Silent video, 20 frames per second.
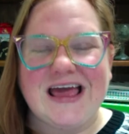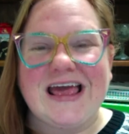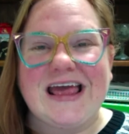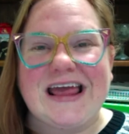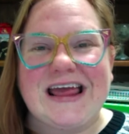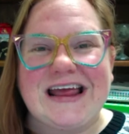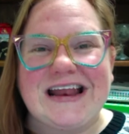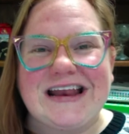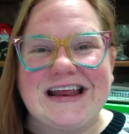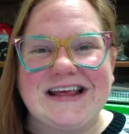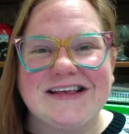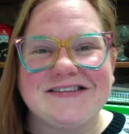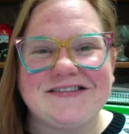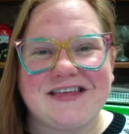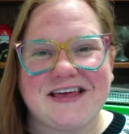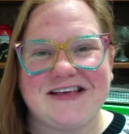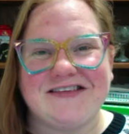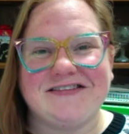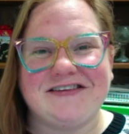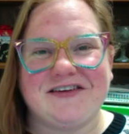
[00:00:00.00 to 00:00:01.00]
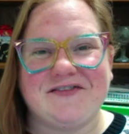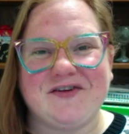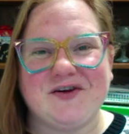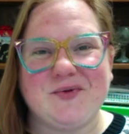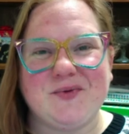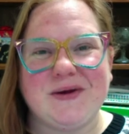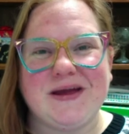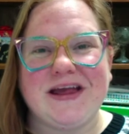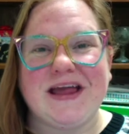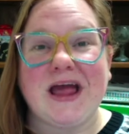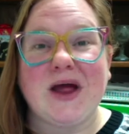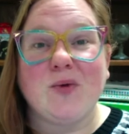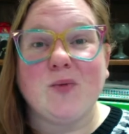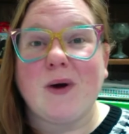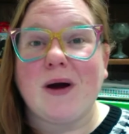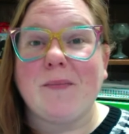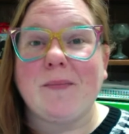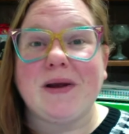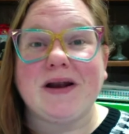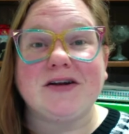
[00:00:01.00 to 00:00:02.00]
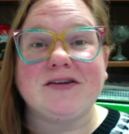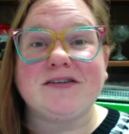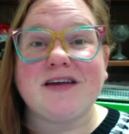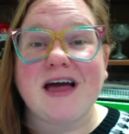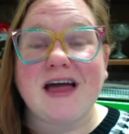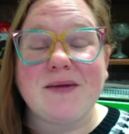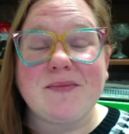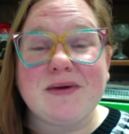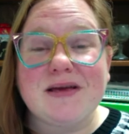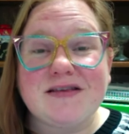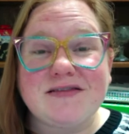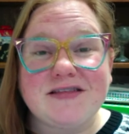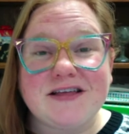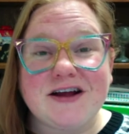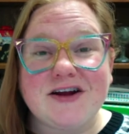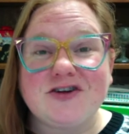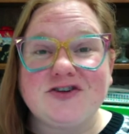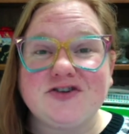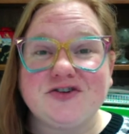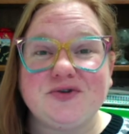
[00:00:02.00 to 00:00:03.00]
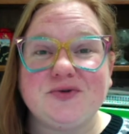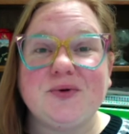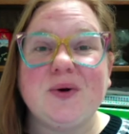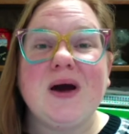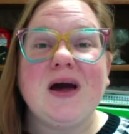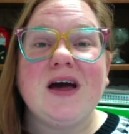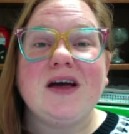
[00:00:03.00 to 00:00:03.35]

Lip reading: It is Thanksgiving week, and what better time is there to